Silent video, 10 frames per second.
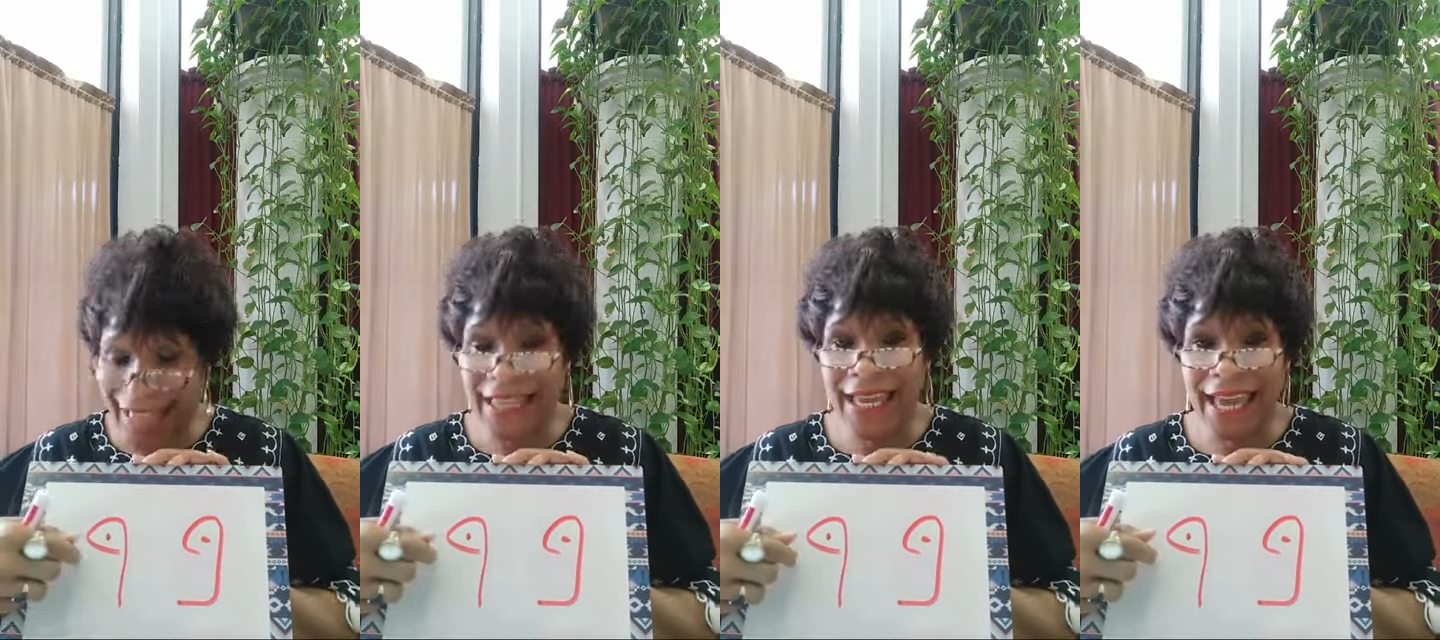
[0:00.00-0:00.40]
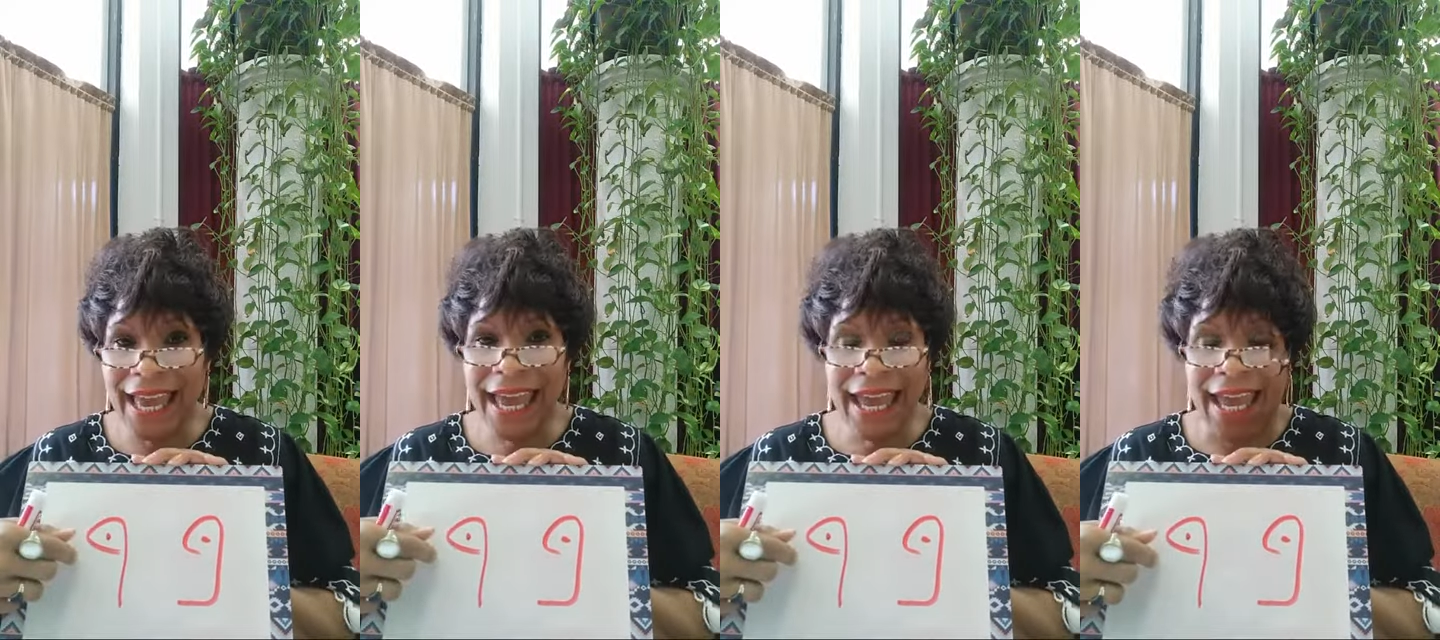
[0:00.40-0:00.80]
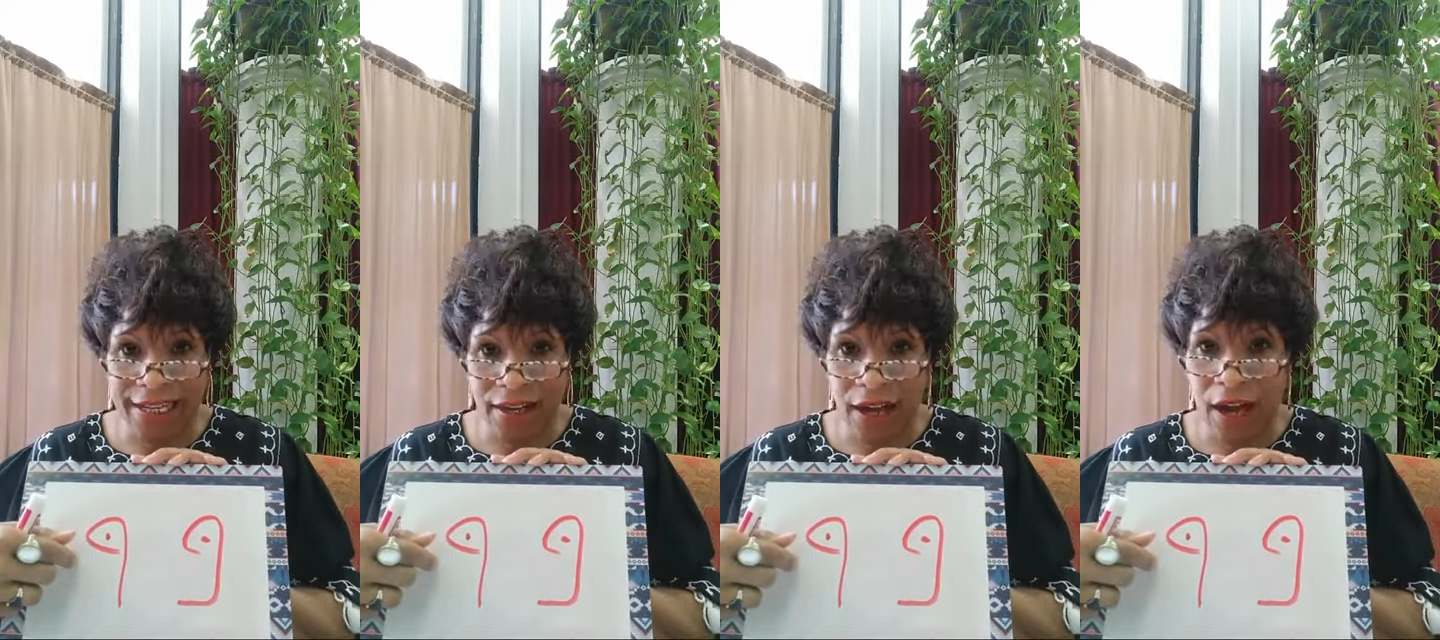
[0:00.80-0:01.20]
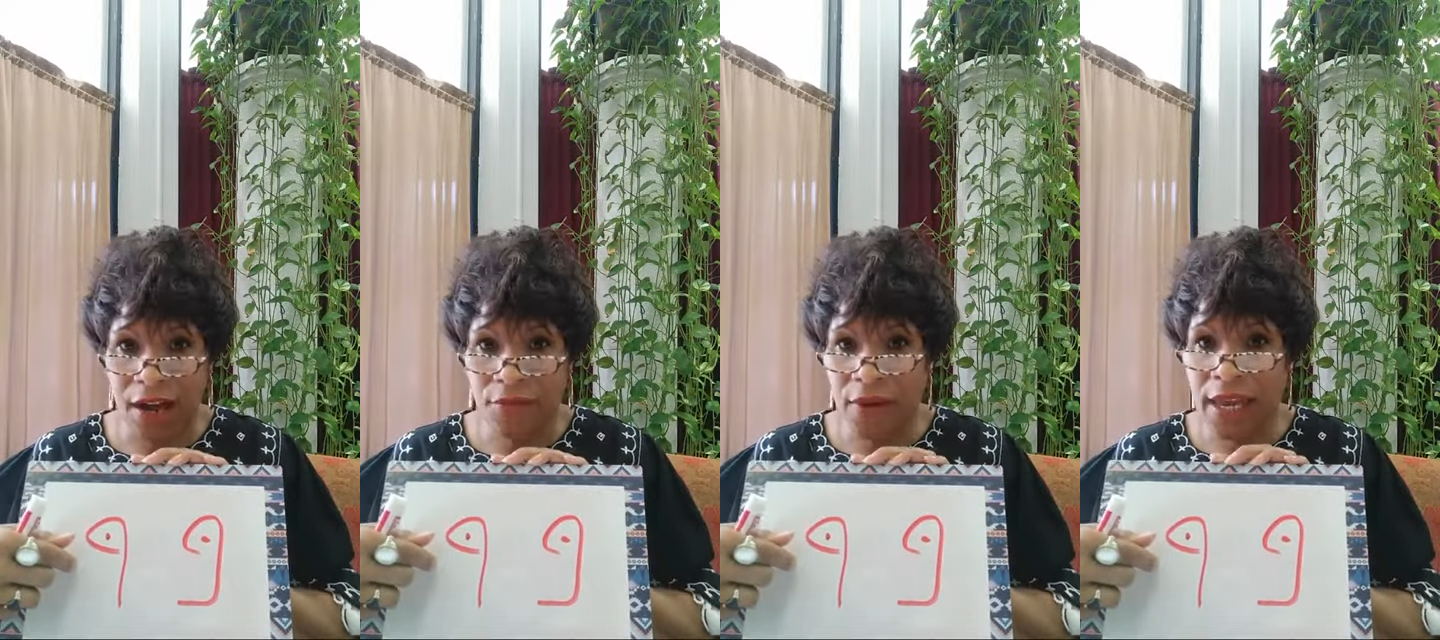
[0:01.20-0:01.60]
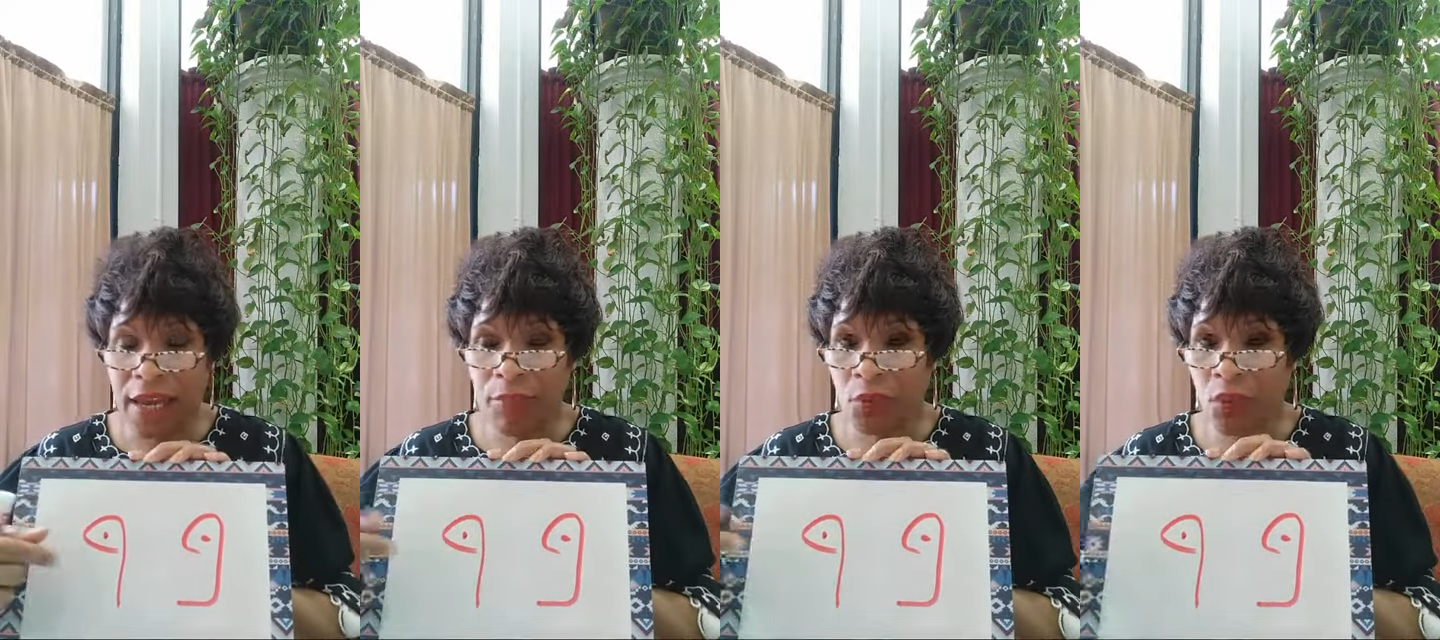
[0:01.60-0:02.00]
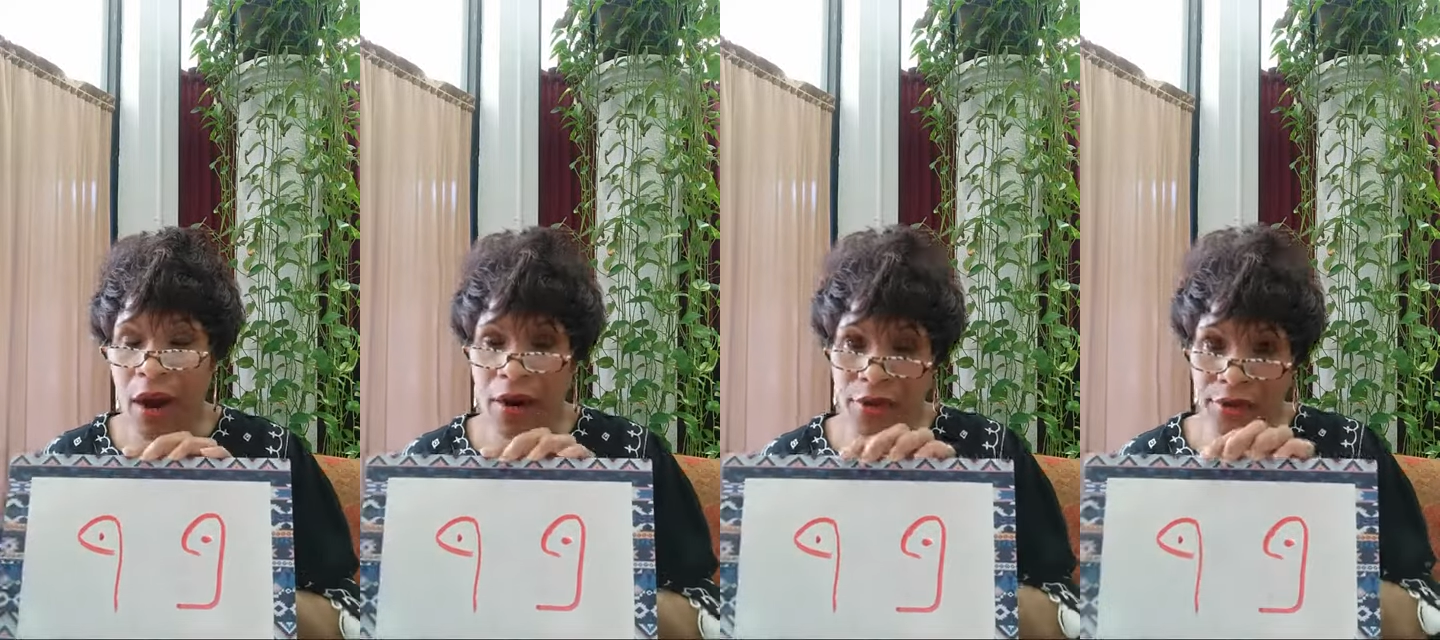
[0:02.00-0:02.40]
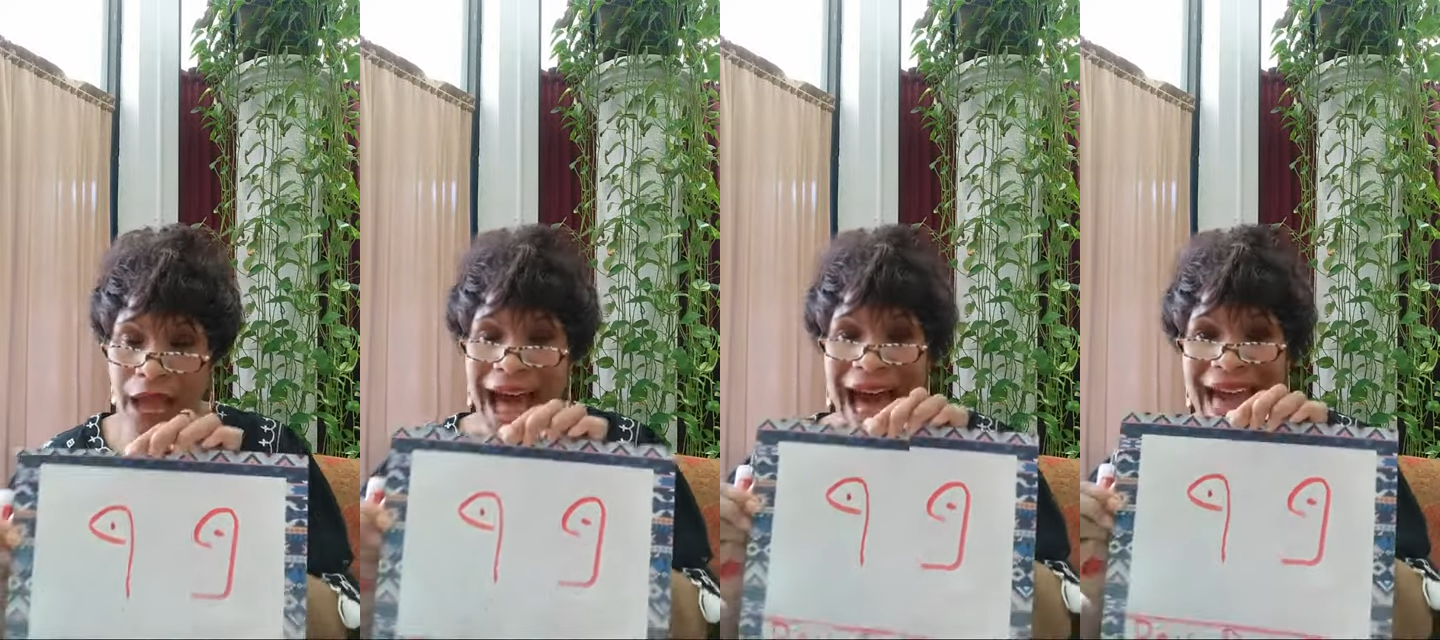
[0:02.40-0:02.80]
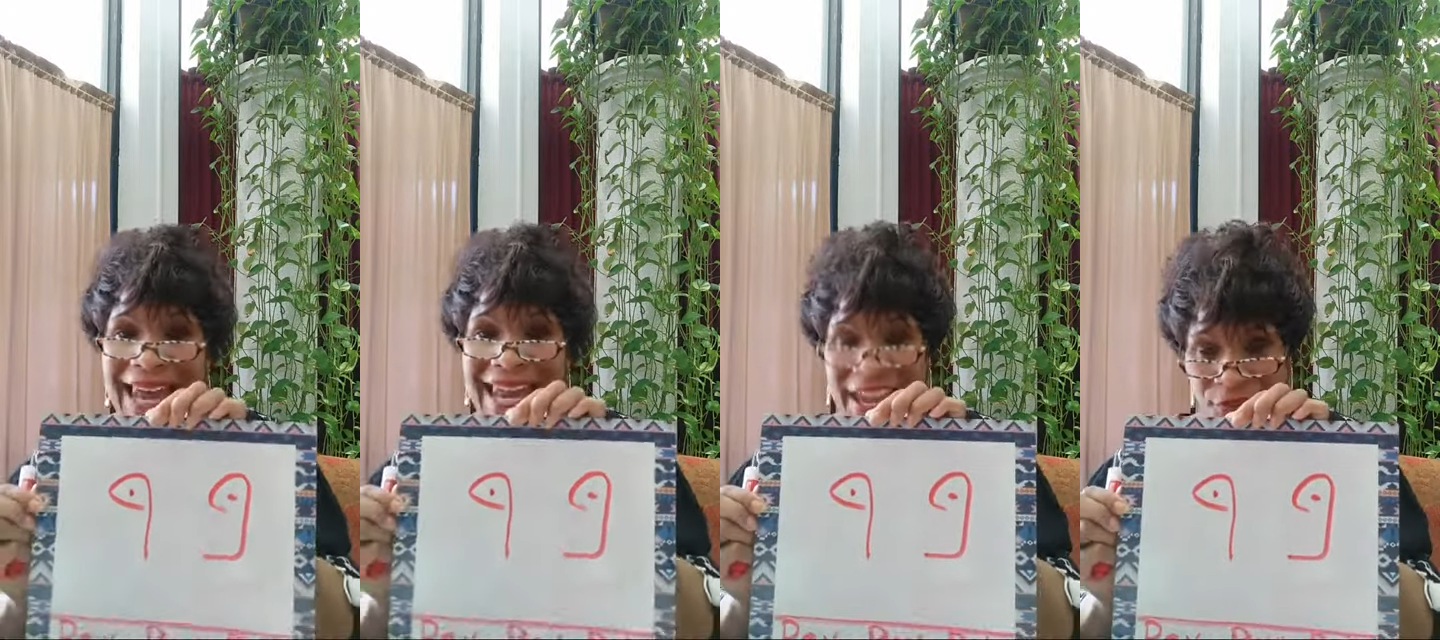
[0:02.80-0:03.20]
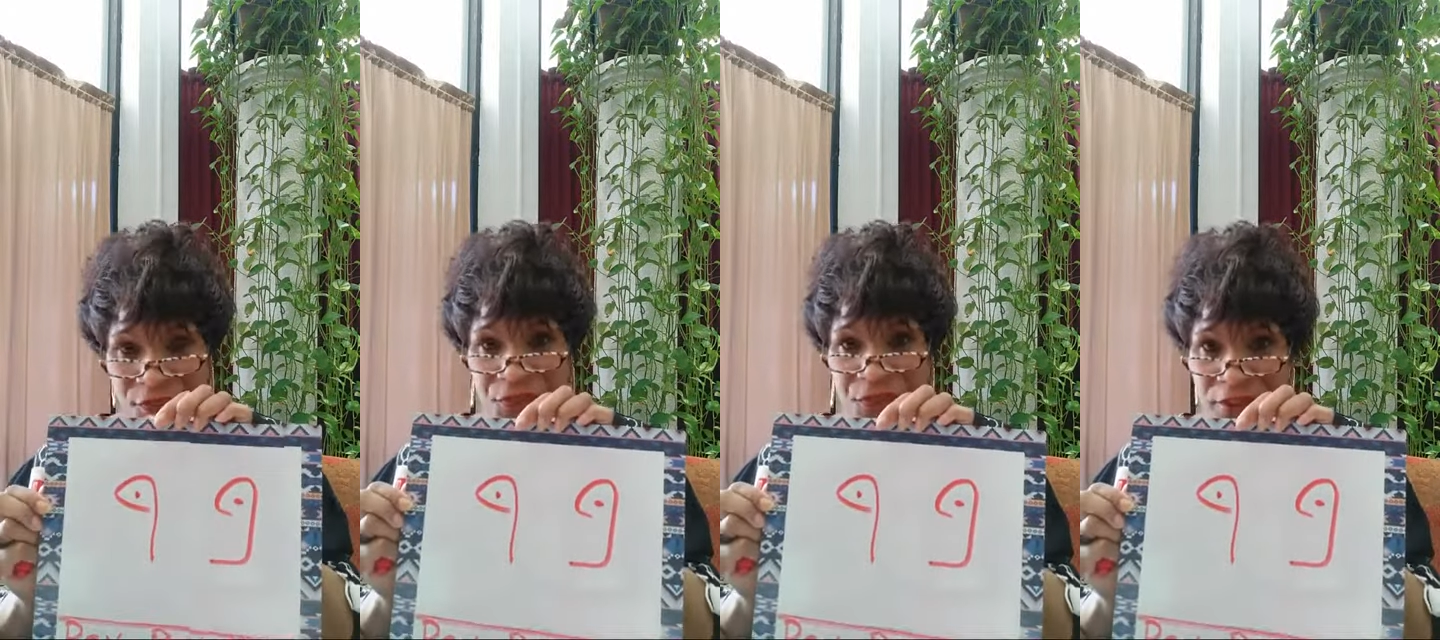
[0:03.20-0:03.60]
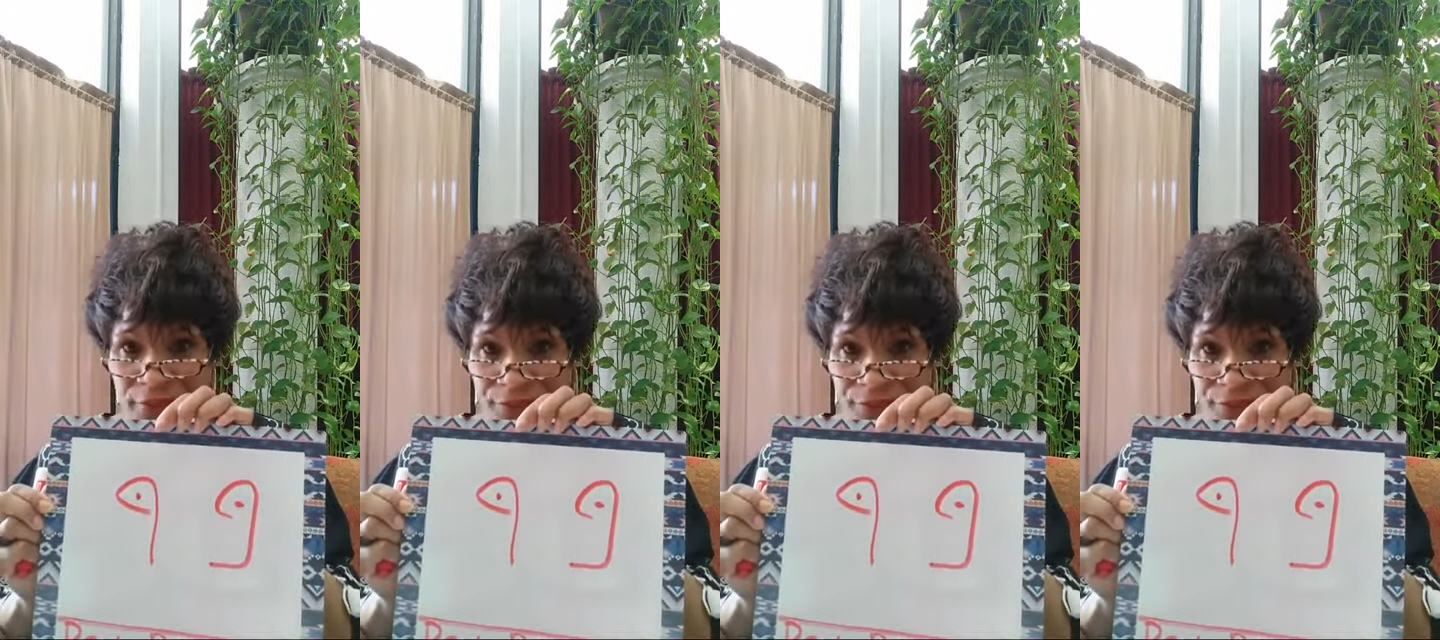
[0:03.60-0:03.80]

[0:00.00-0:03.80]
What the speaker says: the end of a Hebrew word, Aleph,